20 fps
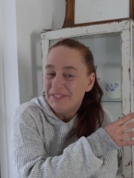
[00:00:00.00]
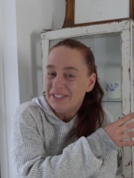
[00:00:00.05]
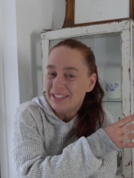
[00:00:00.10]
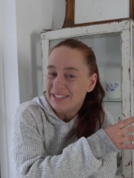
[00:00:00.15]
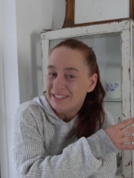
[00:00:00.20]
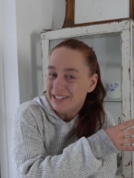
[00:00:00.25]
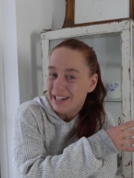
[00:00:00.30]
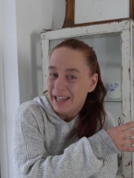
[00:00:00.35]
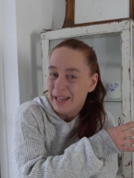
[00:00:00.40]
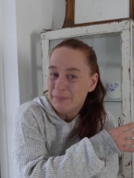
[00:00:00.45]
have
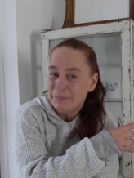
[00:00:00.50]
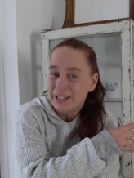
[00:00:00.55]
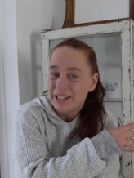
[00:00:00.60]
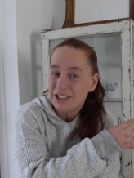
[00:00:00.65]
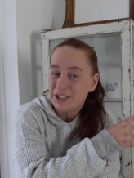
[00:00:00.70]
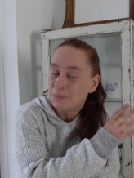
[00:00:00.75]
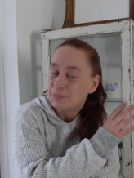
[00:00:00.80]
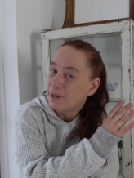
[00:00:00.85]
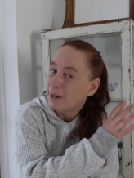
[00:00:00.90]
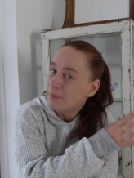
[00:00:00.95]
this lamp that
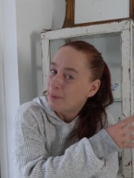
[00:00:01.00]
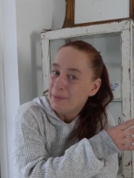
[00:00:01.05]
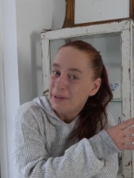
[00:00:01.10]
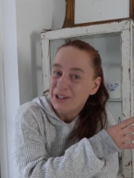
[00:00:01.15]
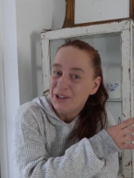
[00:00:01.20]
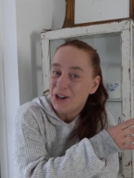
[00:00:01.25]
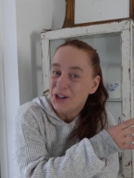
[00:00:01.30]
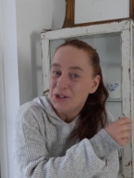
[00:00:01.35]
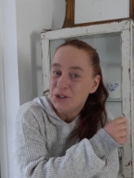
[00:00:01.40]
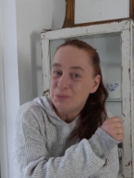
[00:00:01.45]
is probably
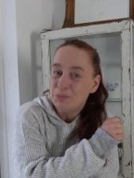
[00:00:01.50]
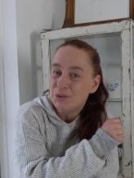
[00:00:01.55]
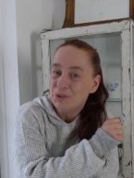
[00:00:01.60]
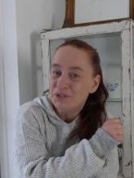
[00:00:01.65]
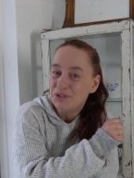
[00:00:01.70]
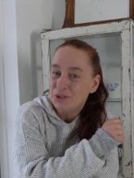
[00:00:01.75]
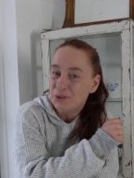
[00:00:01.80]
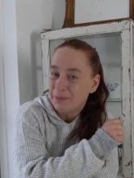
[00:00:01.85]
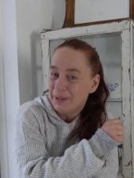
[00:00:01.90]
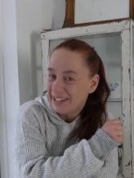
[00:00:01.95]
going to
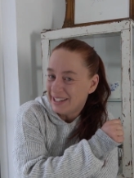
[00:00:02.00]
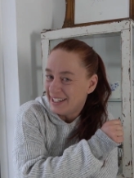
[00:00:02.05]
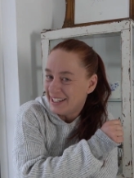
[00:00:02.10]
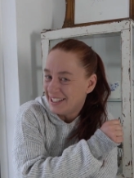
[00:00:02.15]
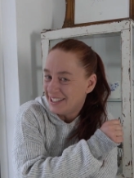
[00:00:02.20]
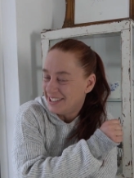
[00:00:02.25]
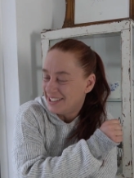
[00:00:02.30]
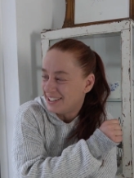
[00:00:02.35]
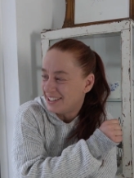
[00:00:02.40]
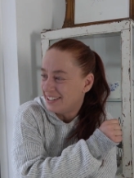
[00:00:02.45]
move to my
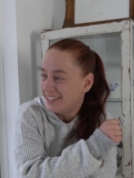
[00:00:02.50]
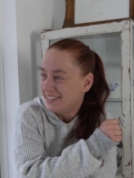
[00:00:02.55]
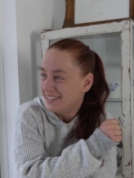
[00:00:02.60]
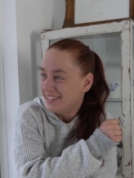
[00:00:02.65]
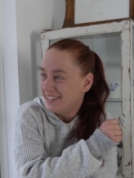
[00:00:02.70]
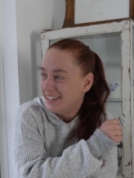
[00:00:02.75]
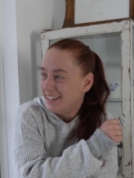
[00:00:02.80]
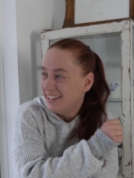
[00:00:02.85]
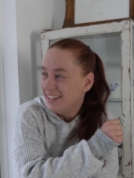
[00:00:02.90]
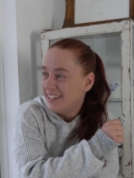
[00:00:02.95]

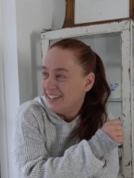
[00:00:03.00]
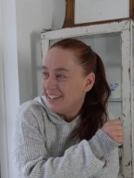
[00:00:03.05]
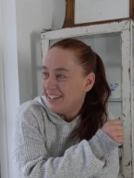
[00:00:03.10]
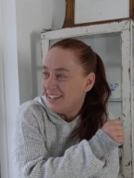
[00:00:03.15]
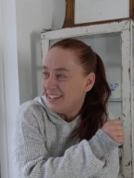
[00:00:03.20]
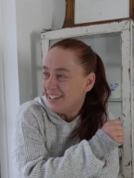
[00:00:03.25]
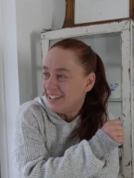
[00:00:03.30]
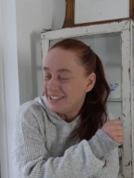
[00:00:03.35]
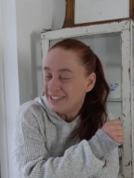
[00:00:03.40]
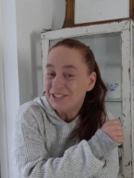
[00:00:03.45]
kitchen.
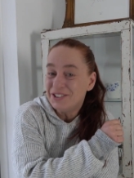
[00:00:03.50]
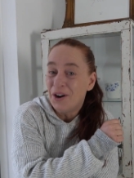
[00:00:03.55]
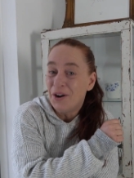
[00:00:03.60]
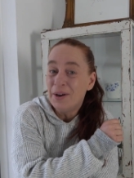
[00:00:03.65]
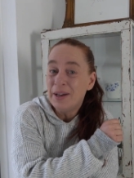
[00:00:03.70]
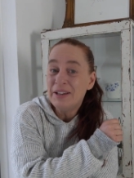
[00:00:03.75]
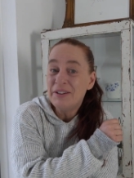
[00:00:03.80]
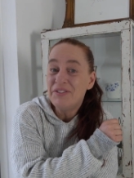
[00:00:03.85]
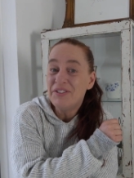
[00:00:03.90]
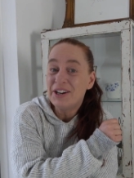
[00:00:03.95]
It is
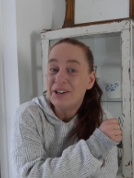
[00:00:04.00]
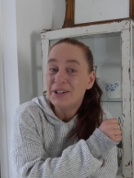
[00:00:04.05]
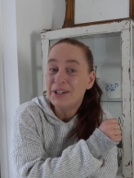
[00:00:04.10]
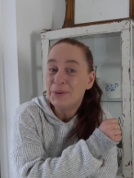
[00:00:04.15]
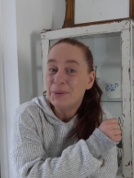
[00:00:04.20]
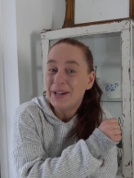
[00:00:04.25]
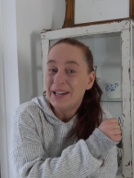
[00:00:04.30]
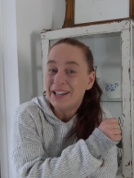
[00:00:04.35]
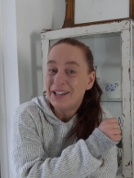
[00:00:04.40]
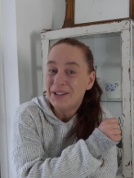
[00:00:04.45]
going very
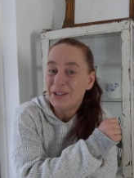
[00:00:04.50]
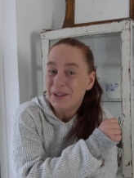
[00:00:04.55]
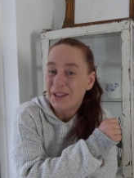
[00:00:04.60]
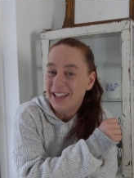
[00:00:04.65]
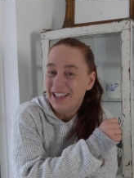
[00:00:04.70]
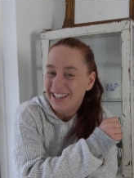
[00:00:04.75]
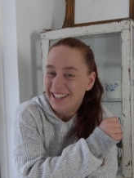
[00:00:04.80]
well